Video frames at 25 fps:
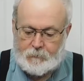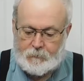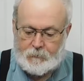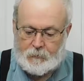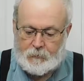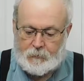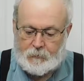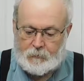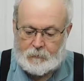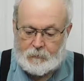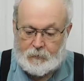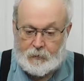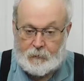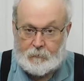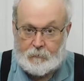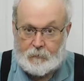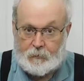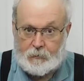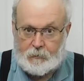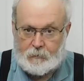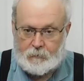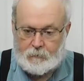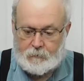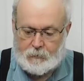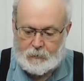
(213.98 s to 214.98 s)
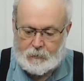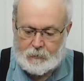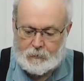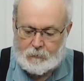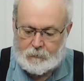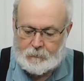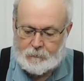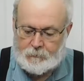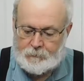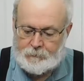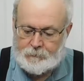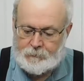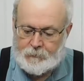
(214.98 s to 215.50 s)
or network
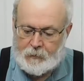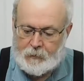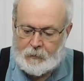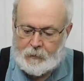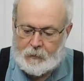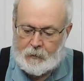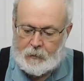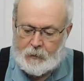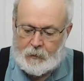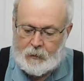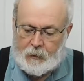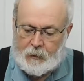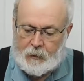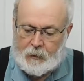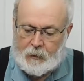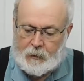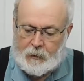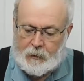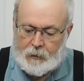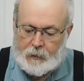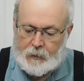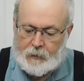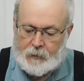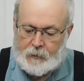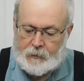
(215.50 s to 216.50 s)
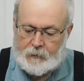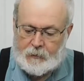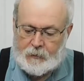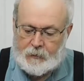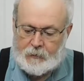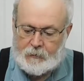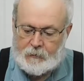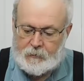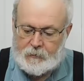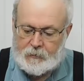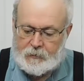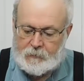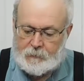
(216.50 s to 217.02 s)
connector, and
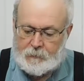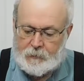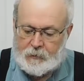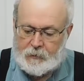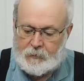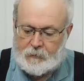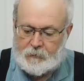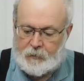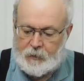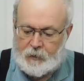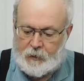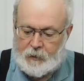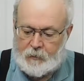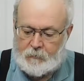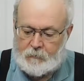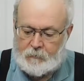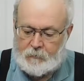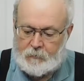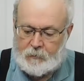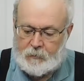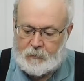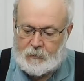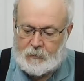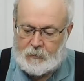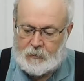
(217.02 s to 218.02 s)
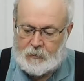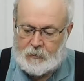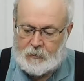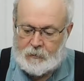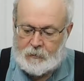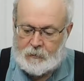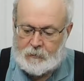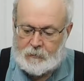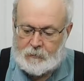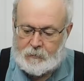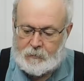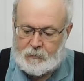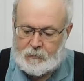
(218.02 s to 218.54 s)
then the speaker out
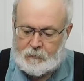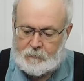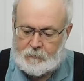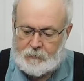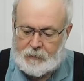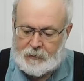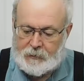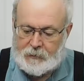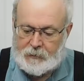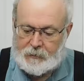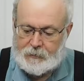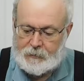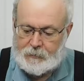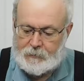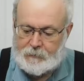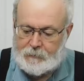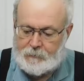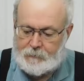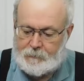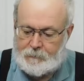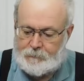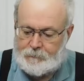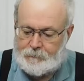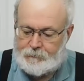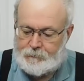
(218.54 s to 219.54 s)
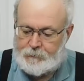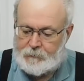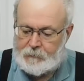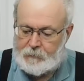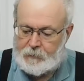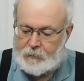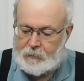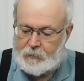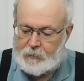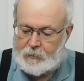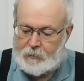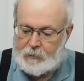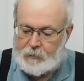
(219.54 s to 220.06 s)
and the mic in,
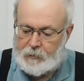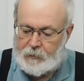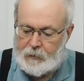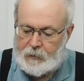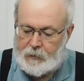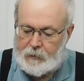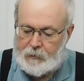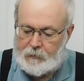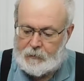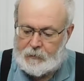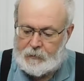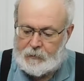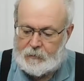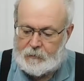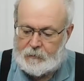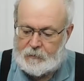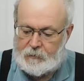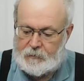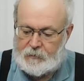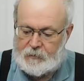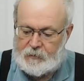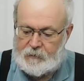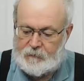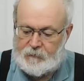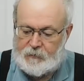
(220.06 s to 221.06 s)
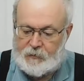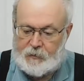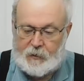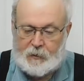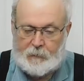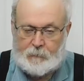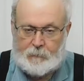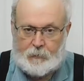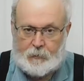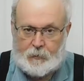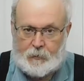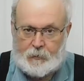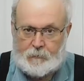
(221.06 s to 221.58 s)
and then the D V I
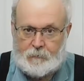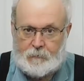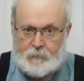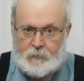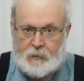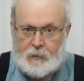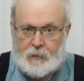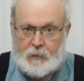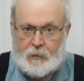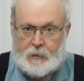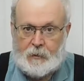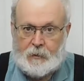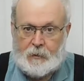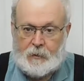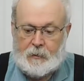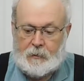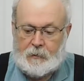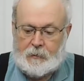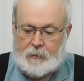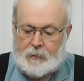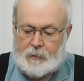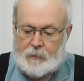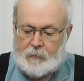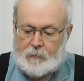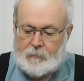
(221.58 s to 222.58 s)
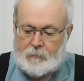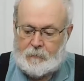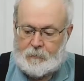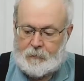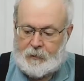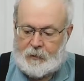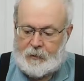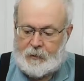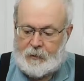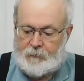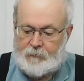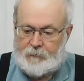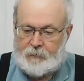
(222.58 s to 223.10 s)
port. Now,
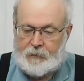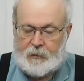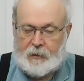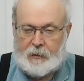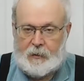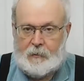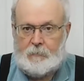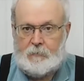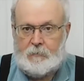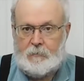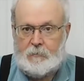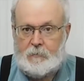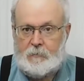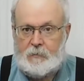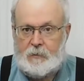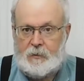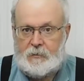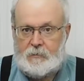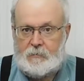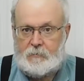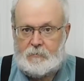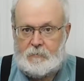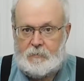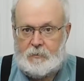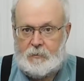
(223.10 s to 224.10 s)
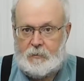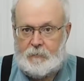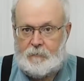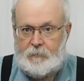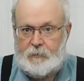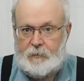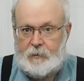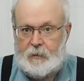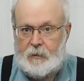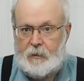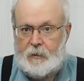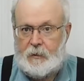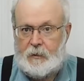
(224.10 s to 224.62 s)
I have a cable that's D
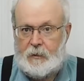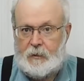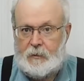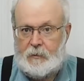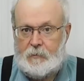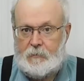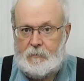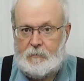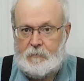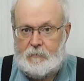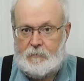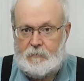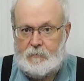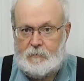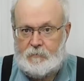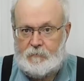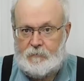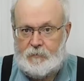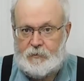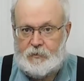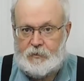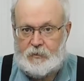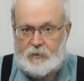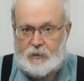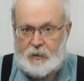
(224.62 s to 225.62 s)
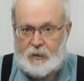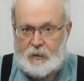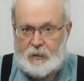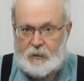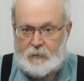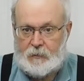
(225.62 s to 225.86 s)
V I to V G A,